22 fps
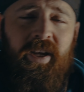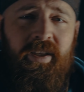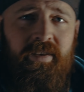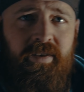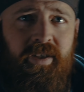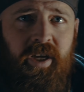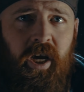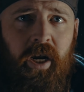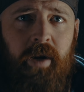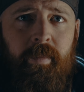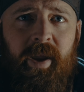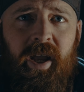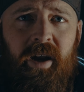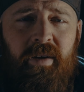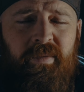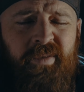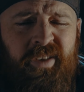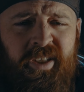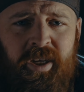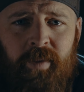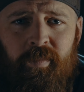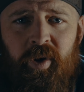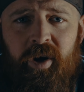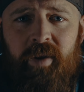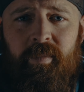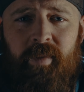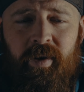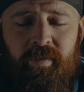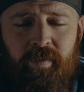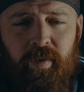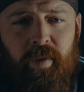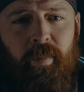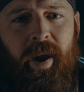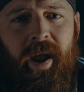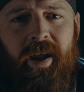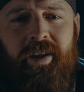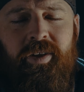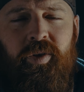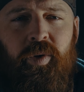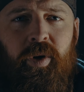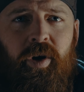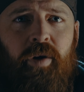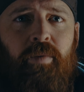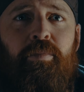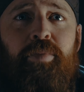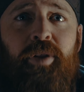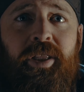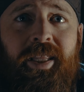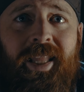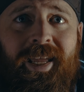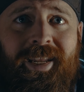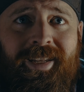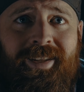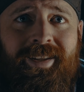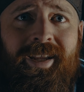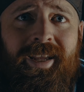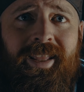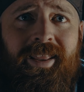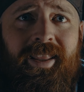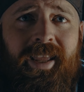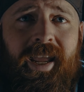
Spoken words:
It's cutting me out, separating me from the back, so I don't blend in,